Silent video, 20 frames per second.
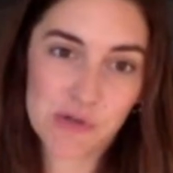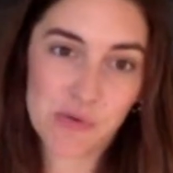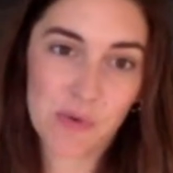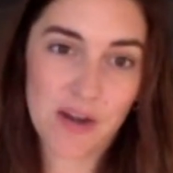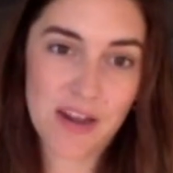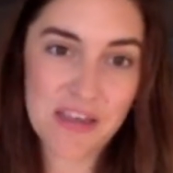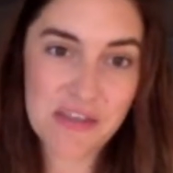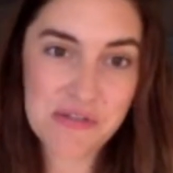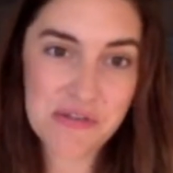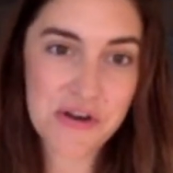
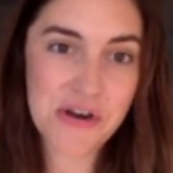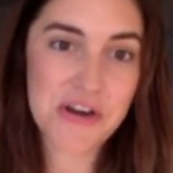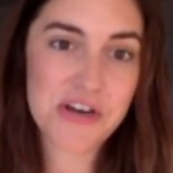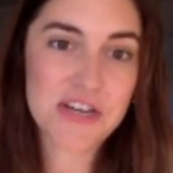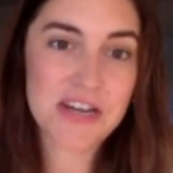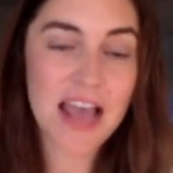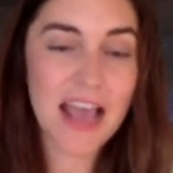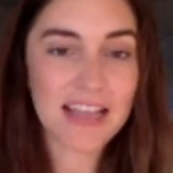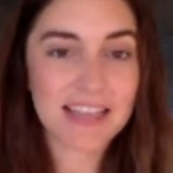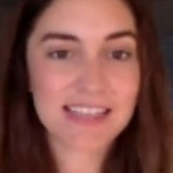23rd
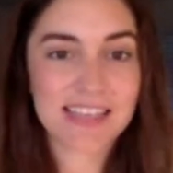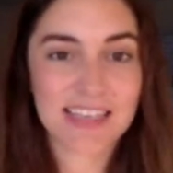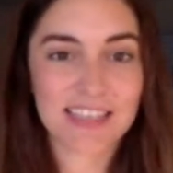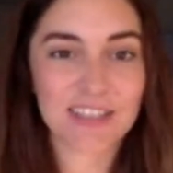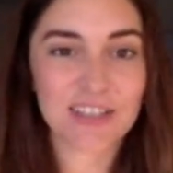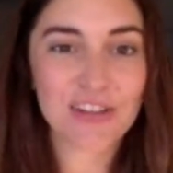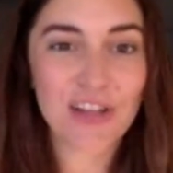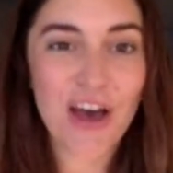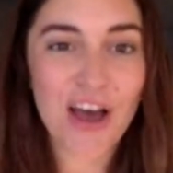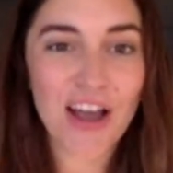at 6
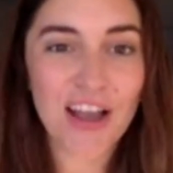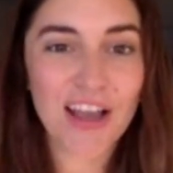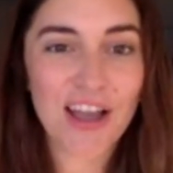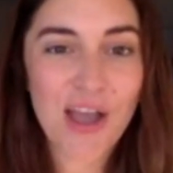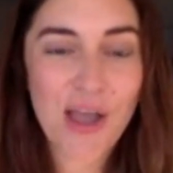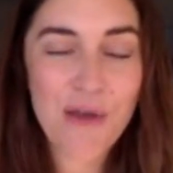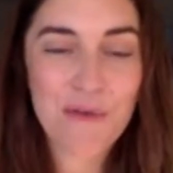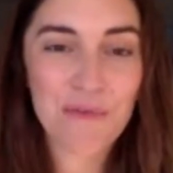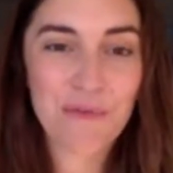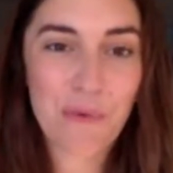o'clock
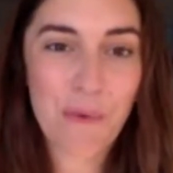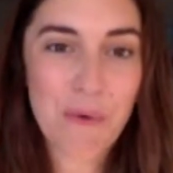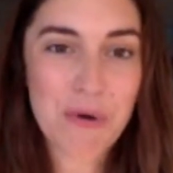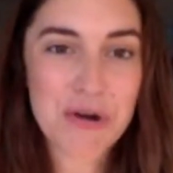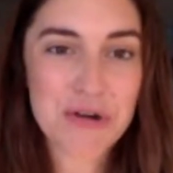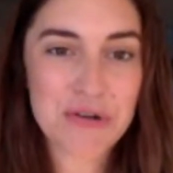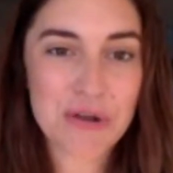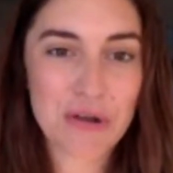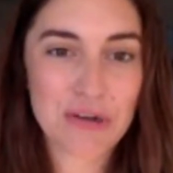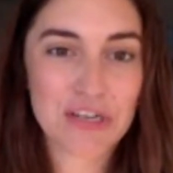for
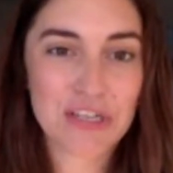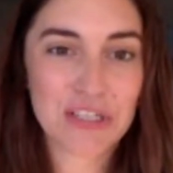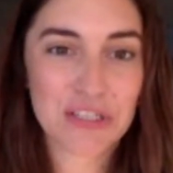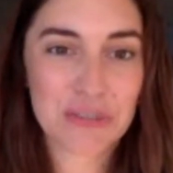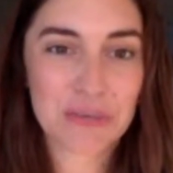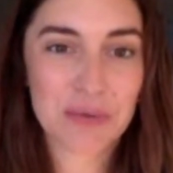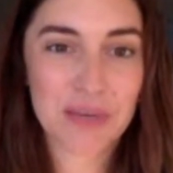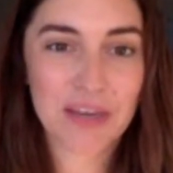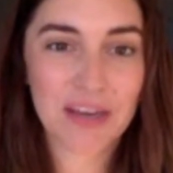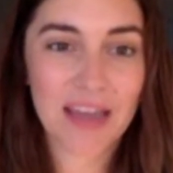Noche del
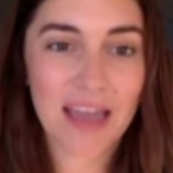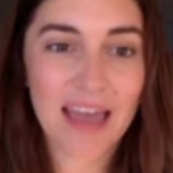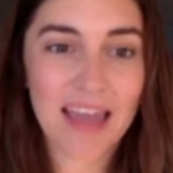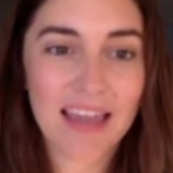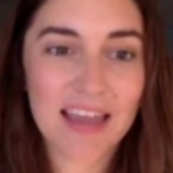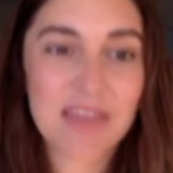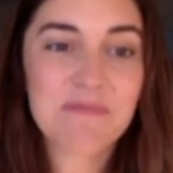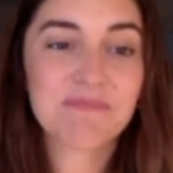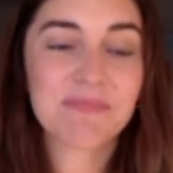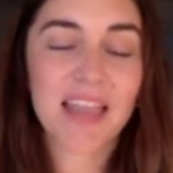Rio
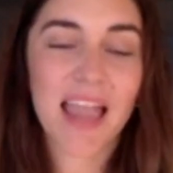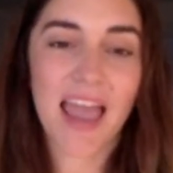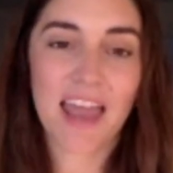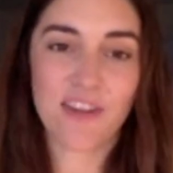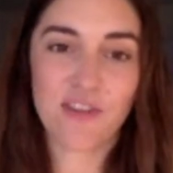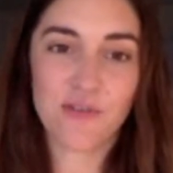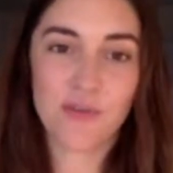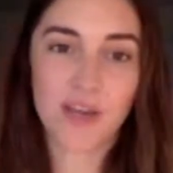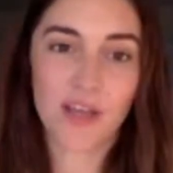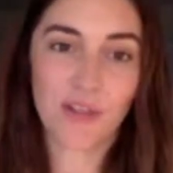Gala,
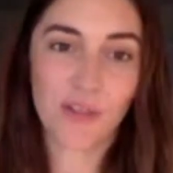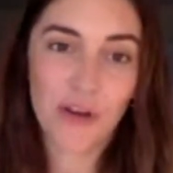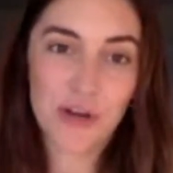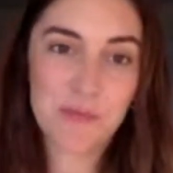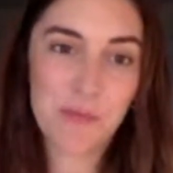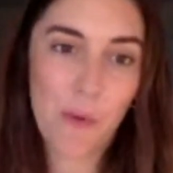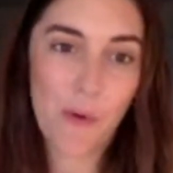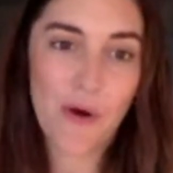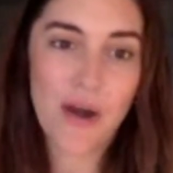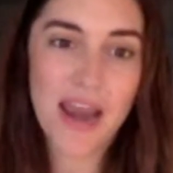and you can learn
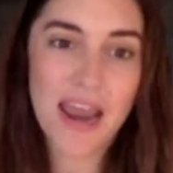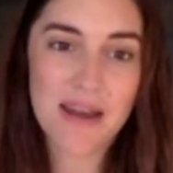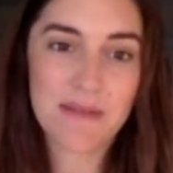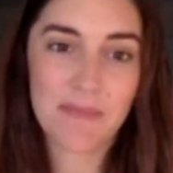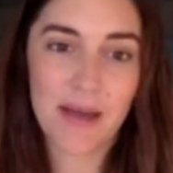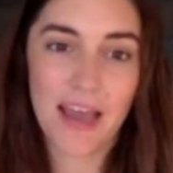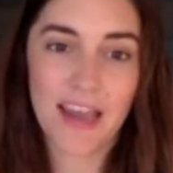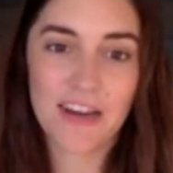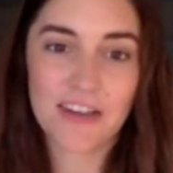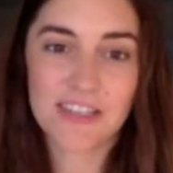more and
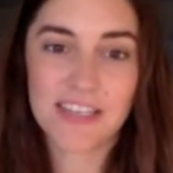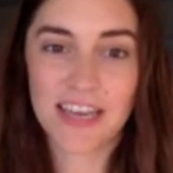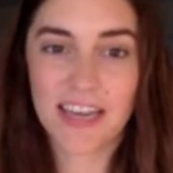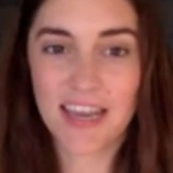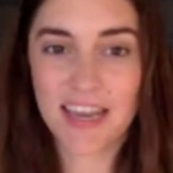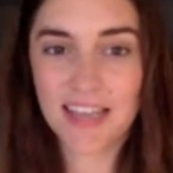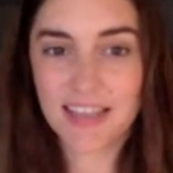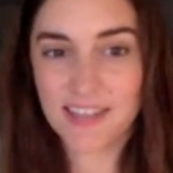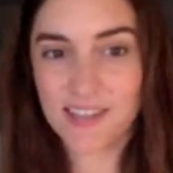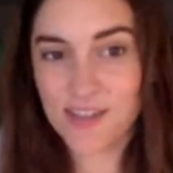buy your
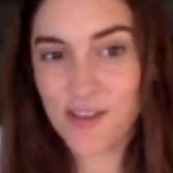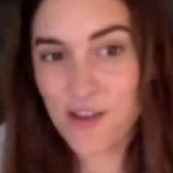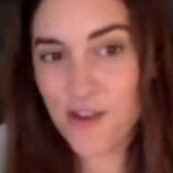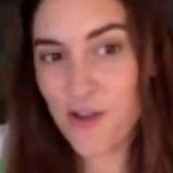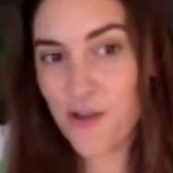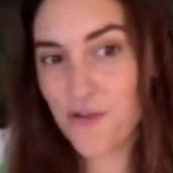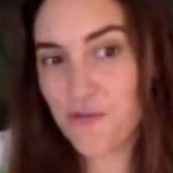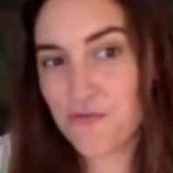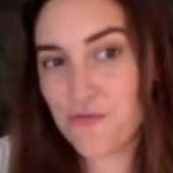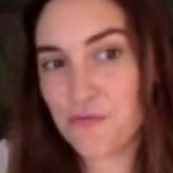tickets
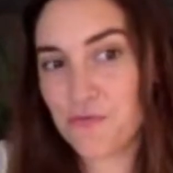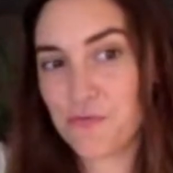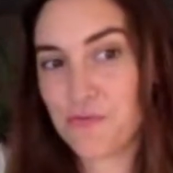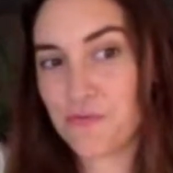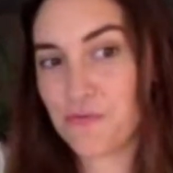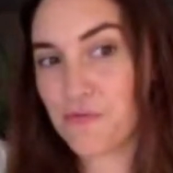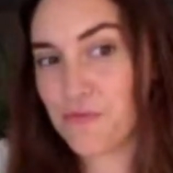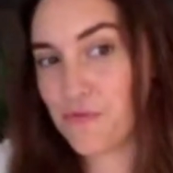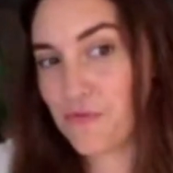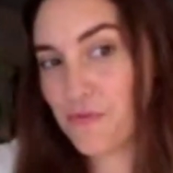
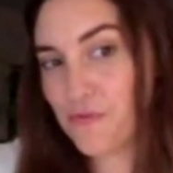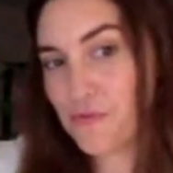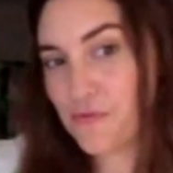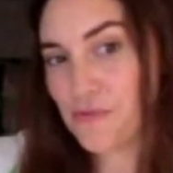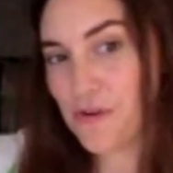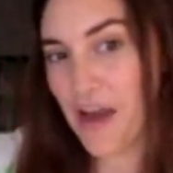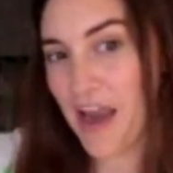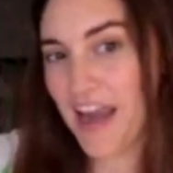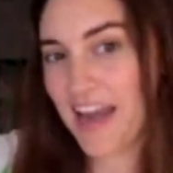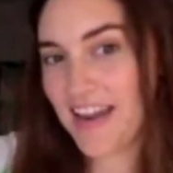
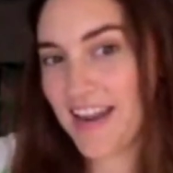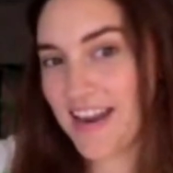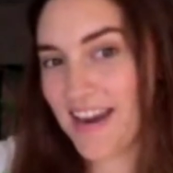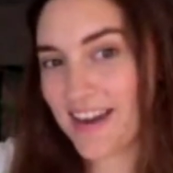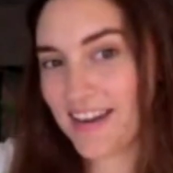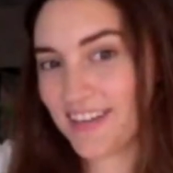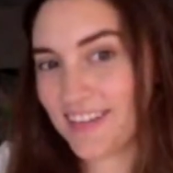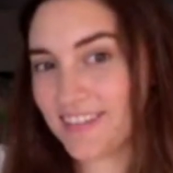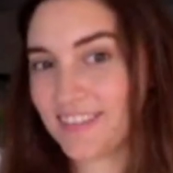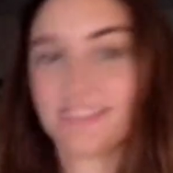right
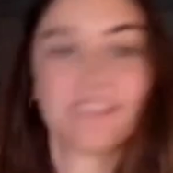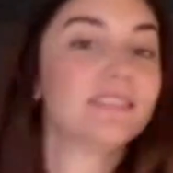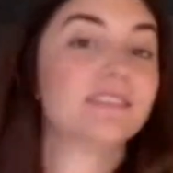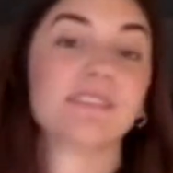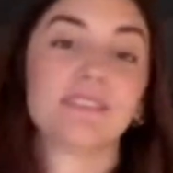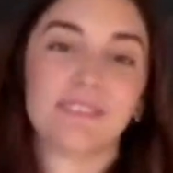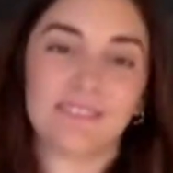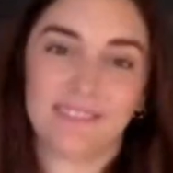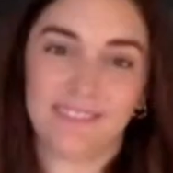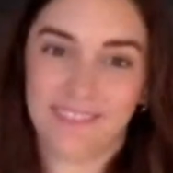here.
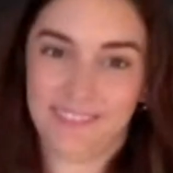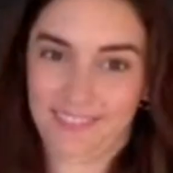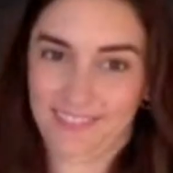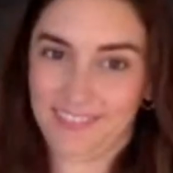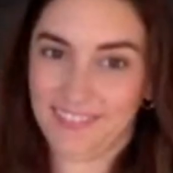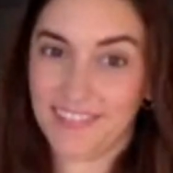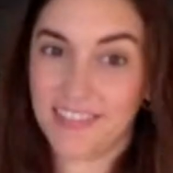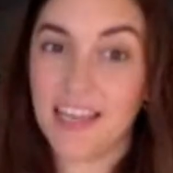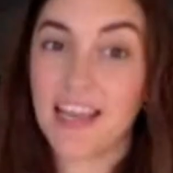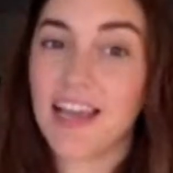
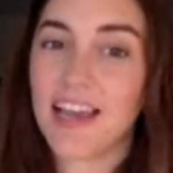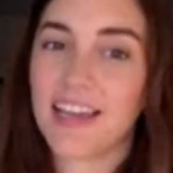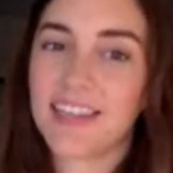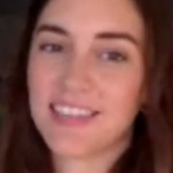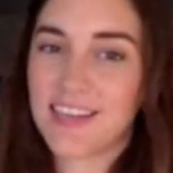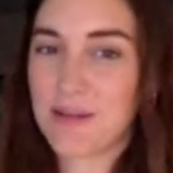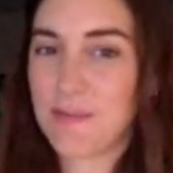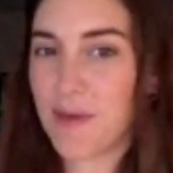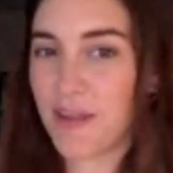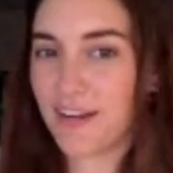See, I
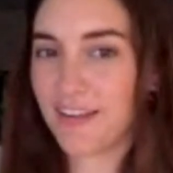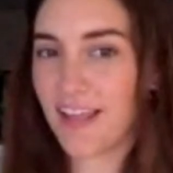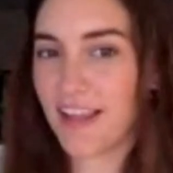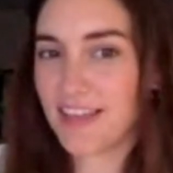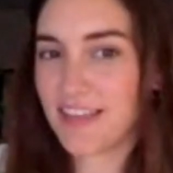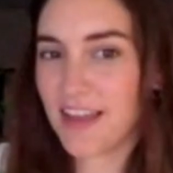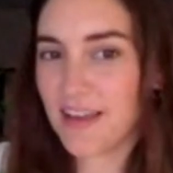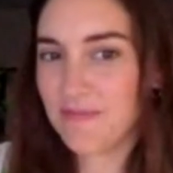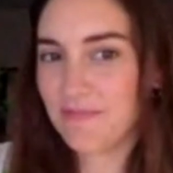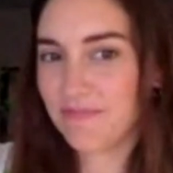did it better that
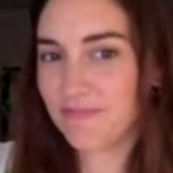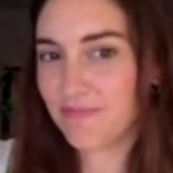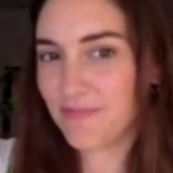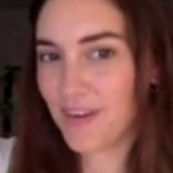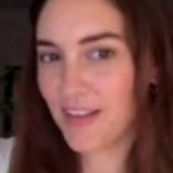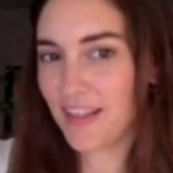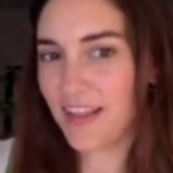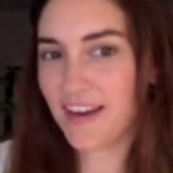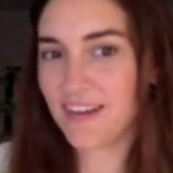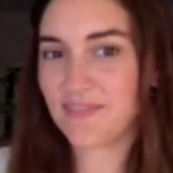time,
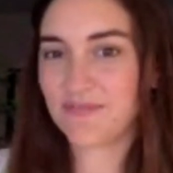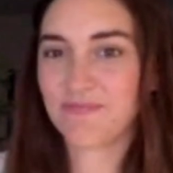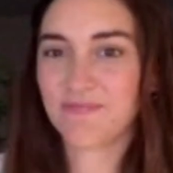right there.